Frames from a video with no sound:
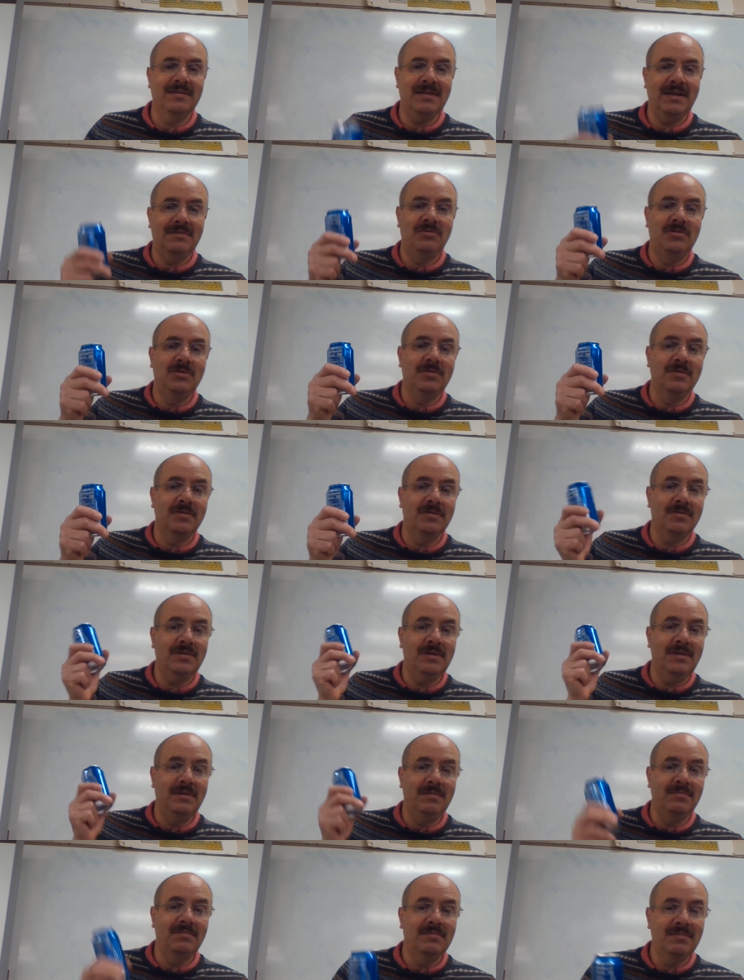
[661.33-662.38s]
Let's have 2 or
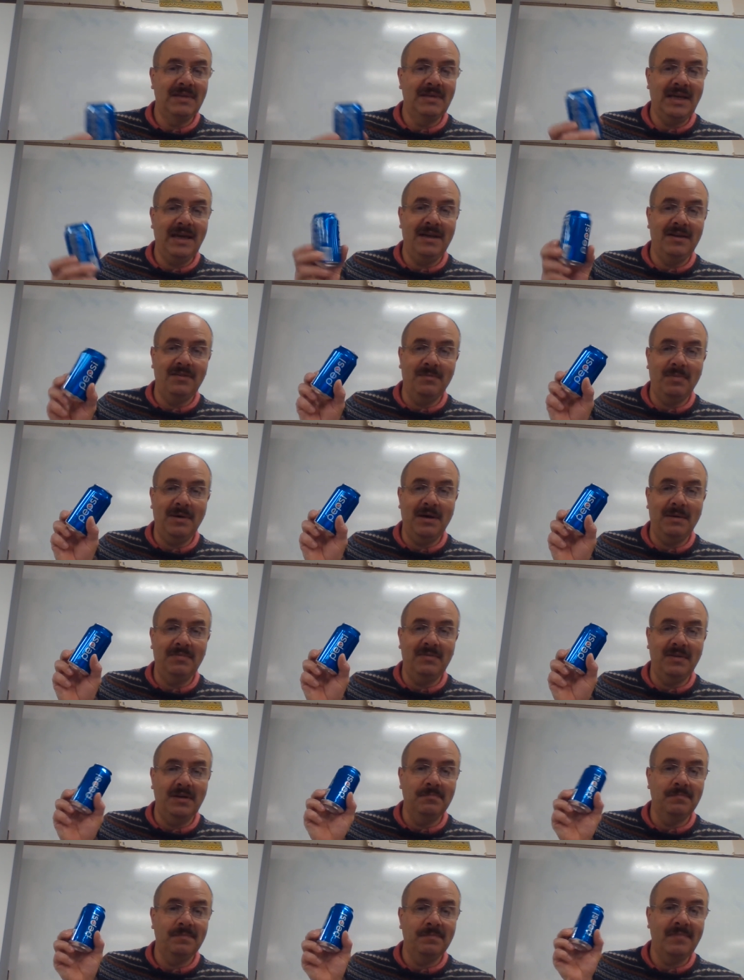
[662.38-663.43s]
3 cans of
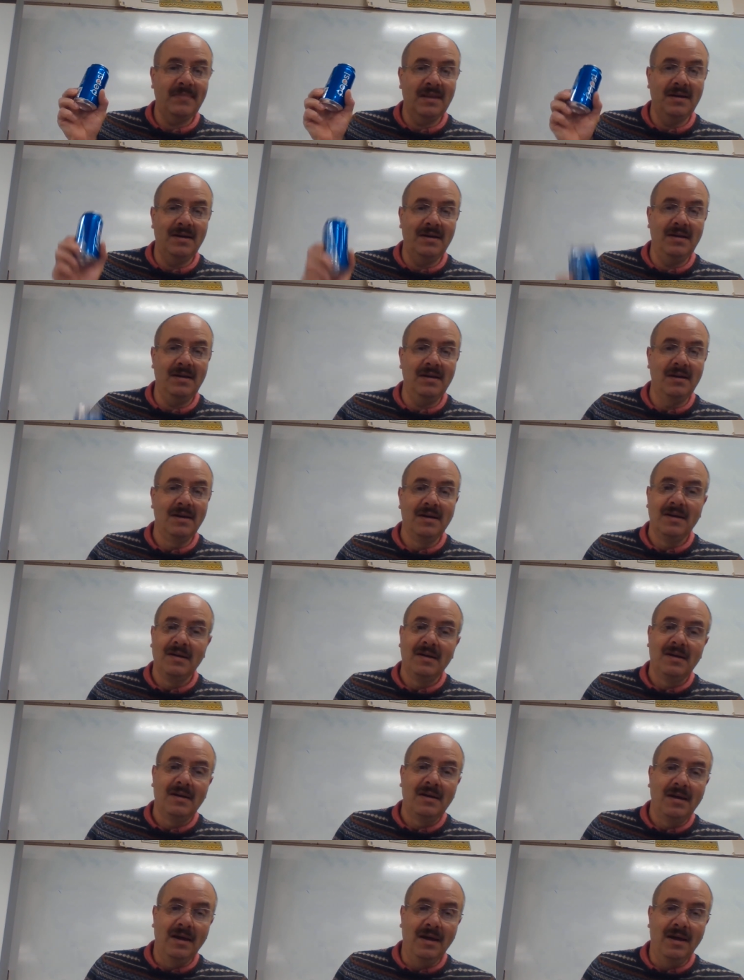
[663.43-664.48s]
Pepsi. Okay,
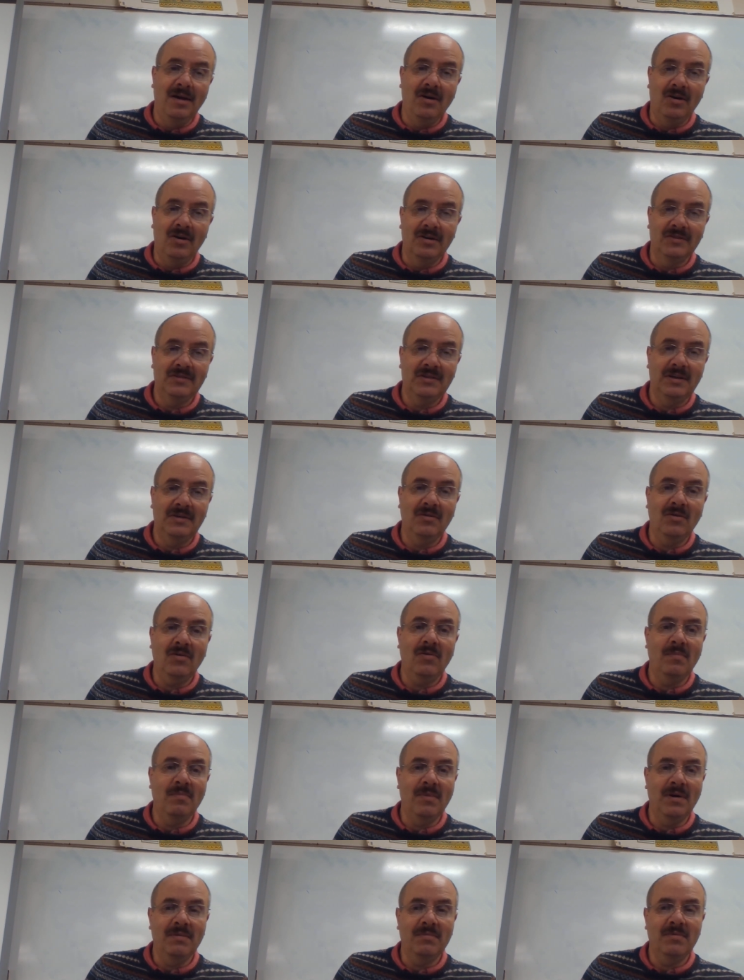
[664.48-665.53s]
and all of a sudden,
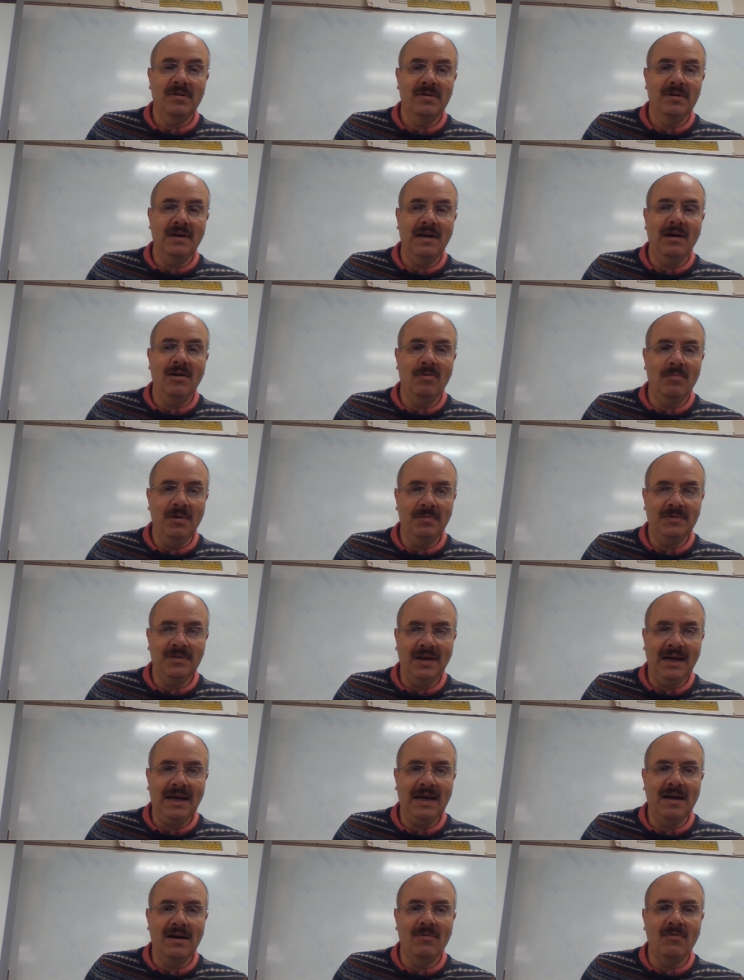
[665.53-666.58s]
oh my word! Now I'm up to,
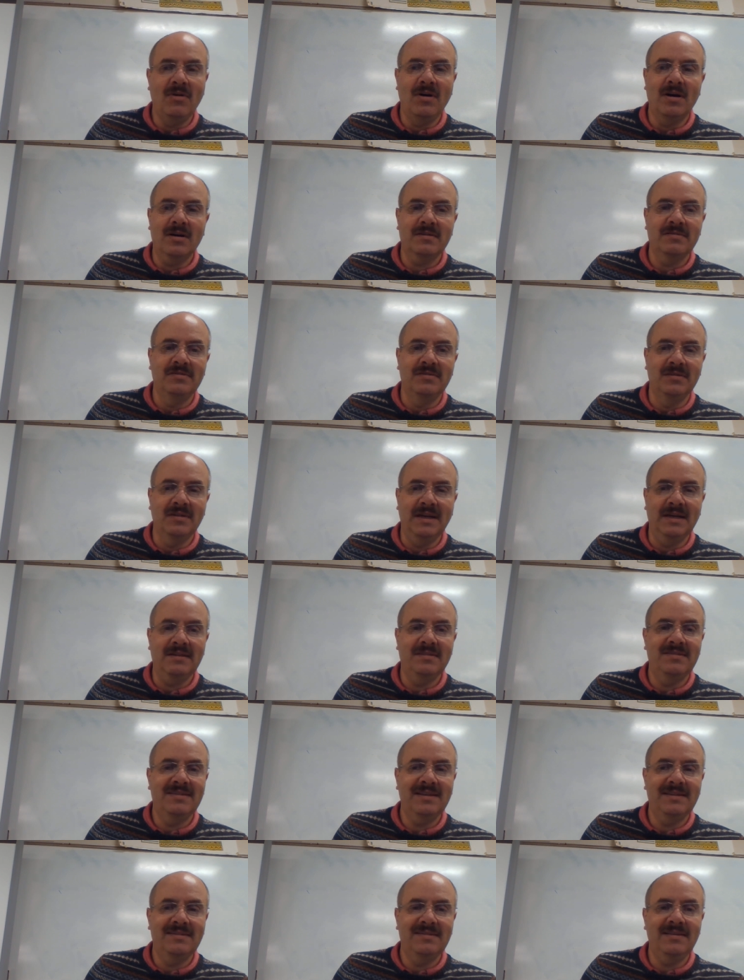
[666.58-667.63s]
I got to walk for like
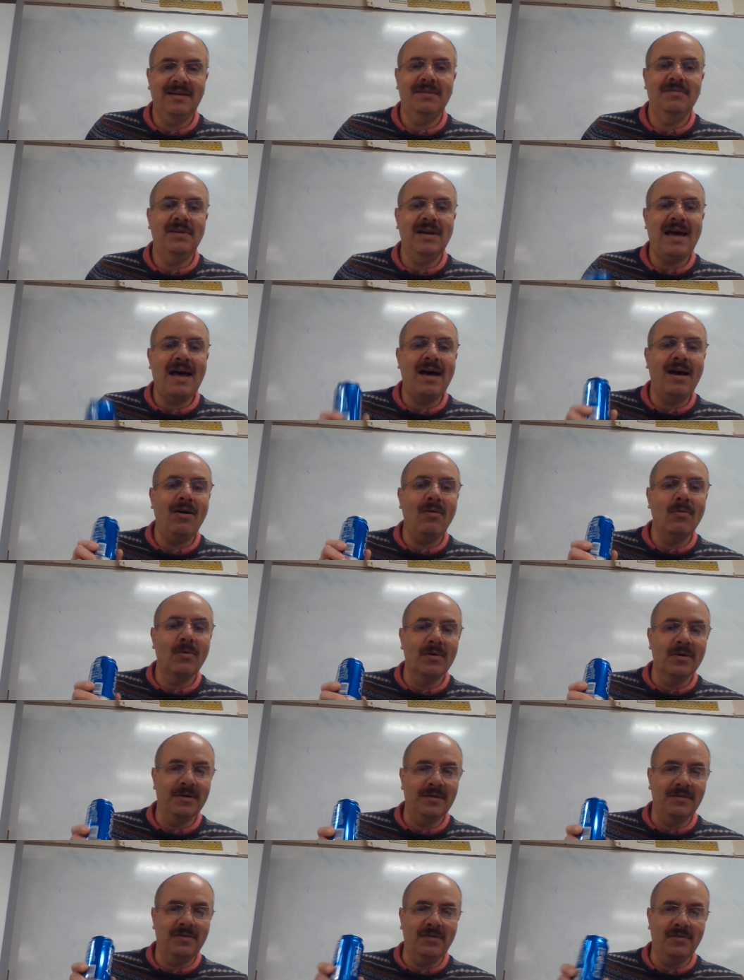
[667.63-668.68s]
6-7
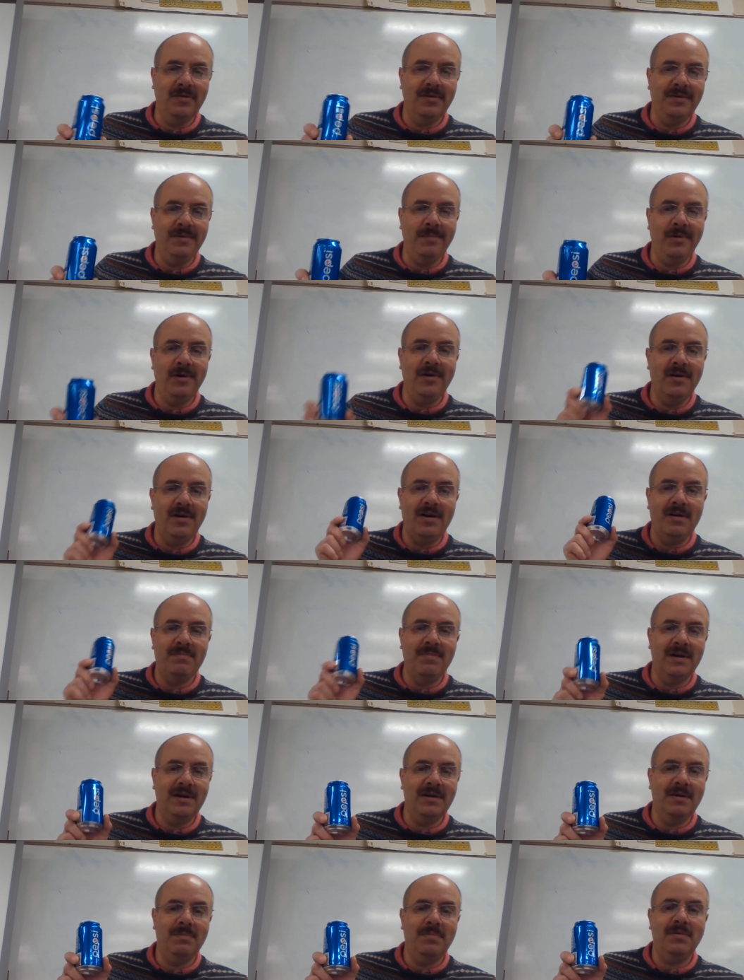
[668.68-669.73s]
hours in order to burn off
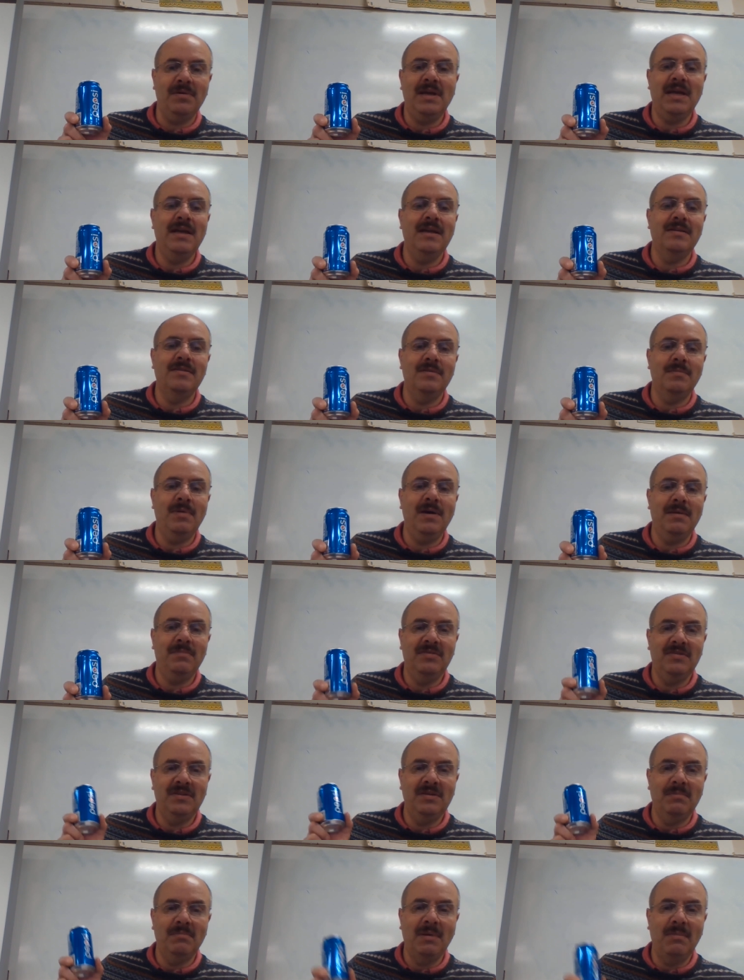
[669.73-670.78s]
my couple cans of
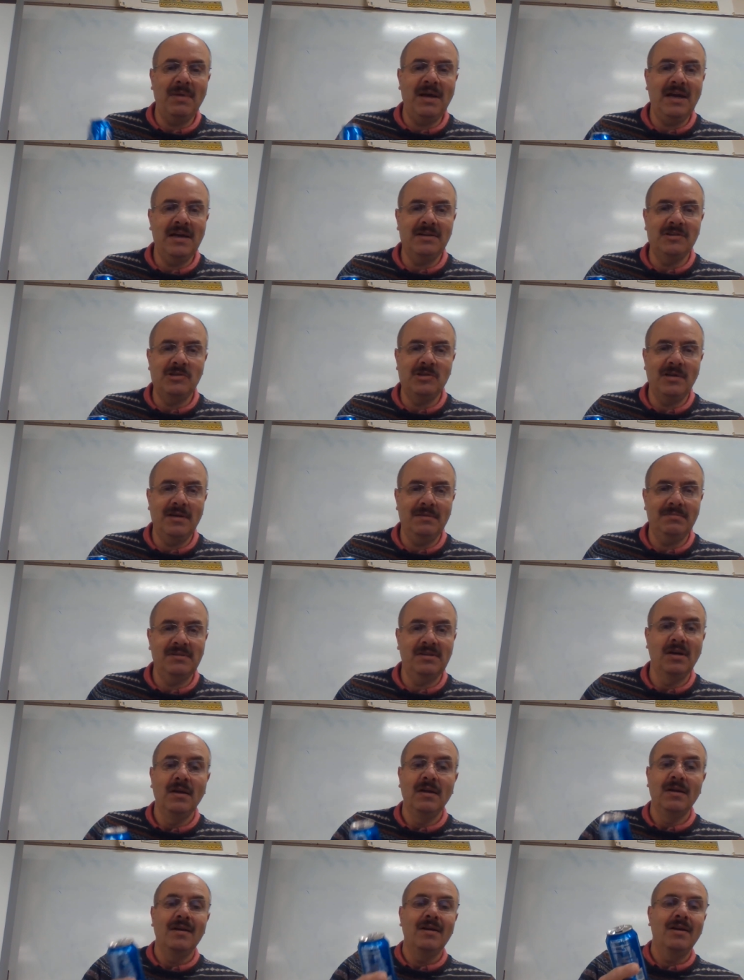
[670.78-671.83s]
Pepsi and my bag of chips.
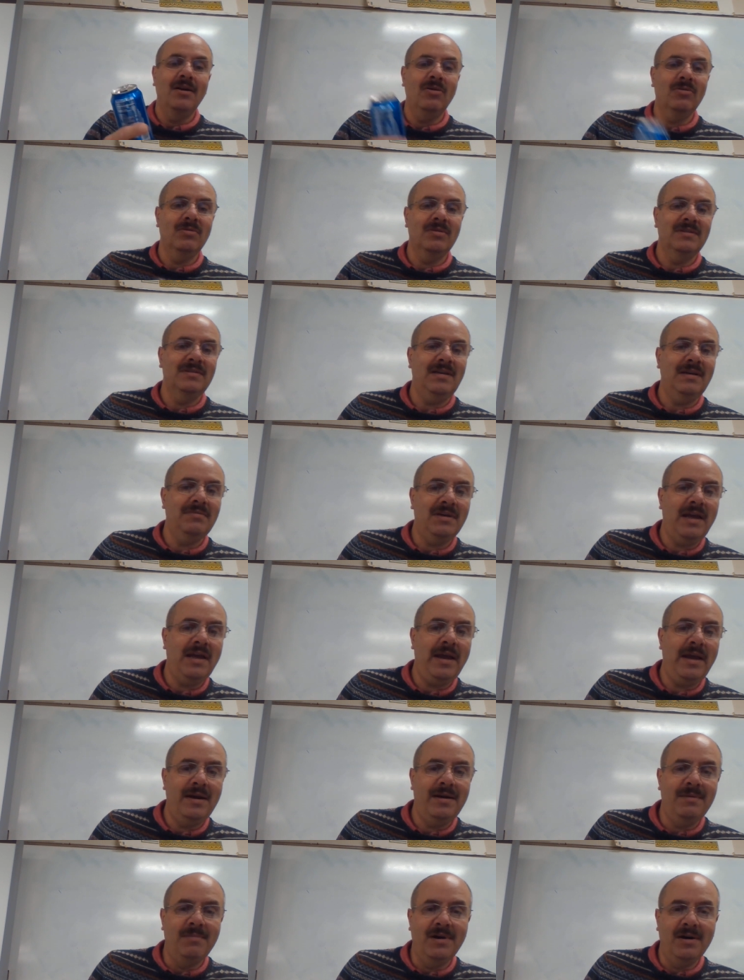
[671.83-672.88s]
Oh, let's have a
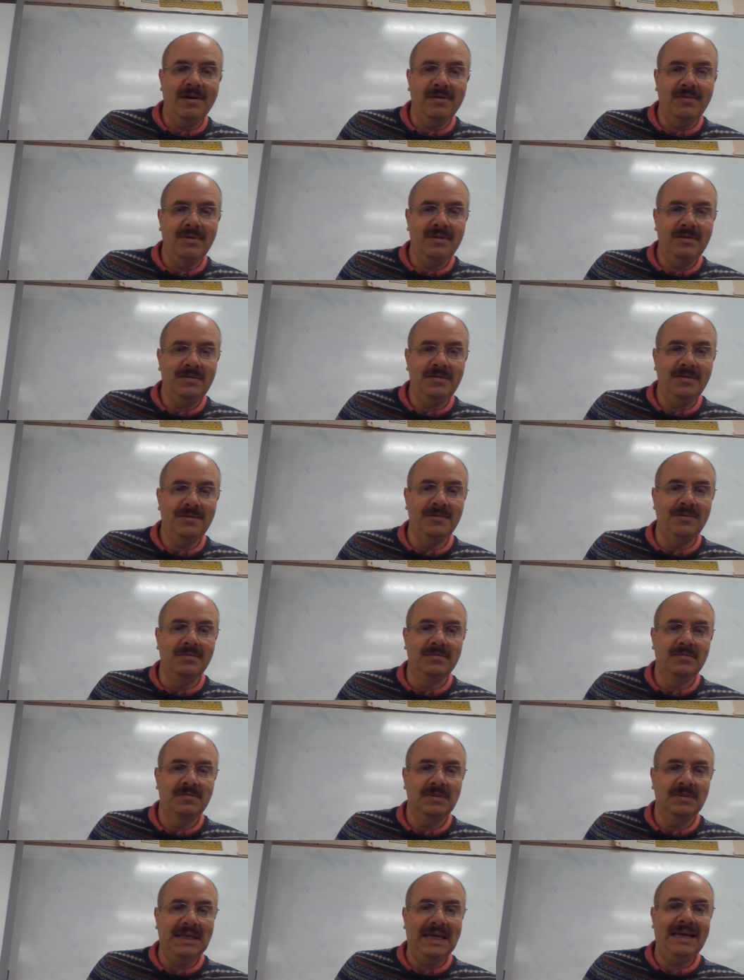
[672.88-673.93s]
candy bar with it too,
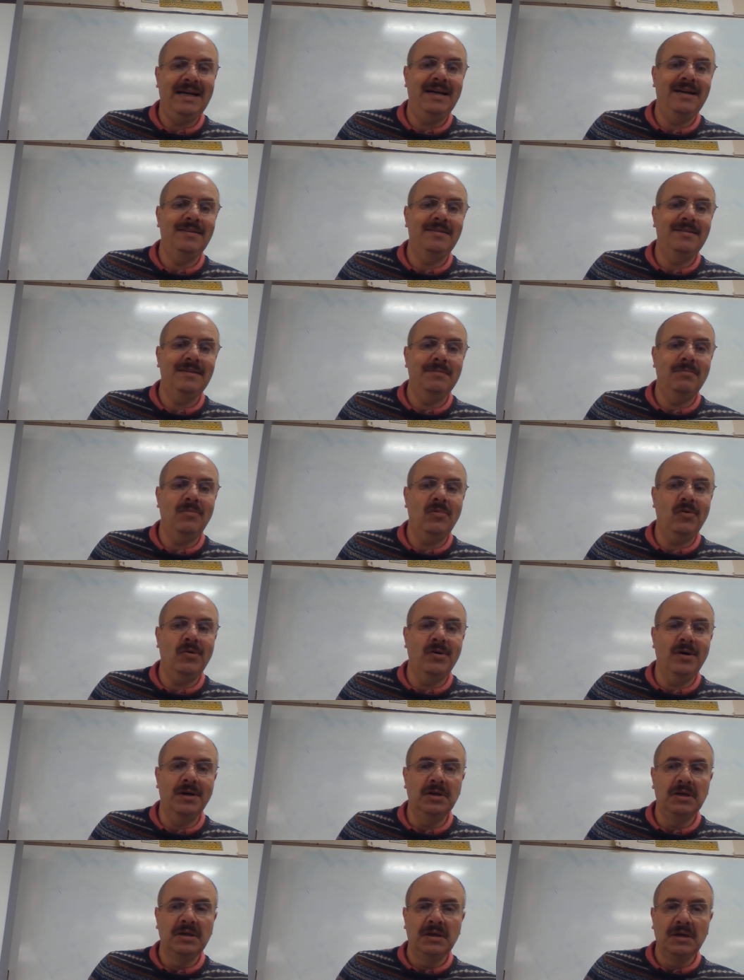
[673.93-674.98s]
and that adds even
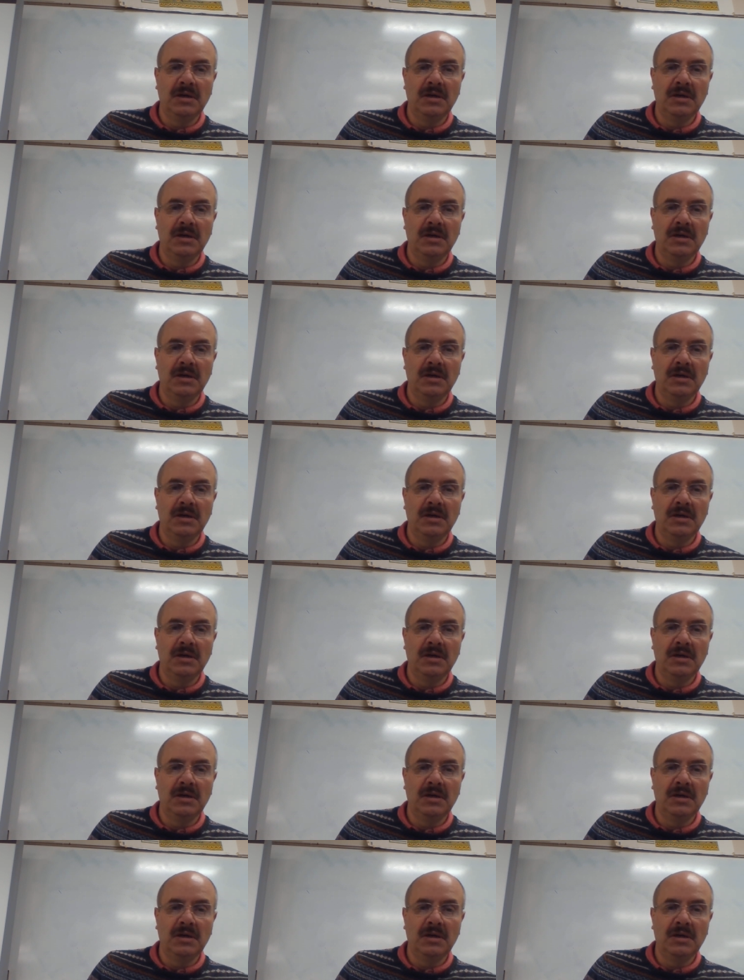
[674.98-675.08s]
more.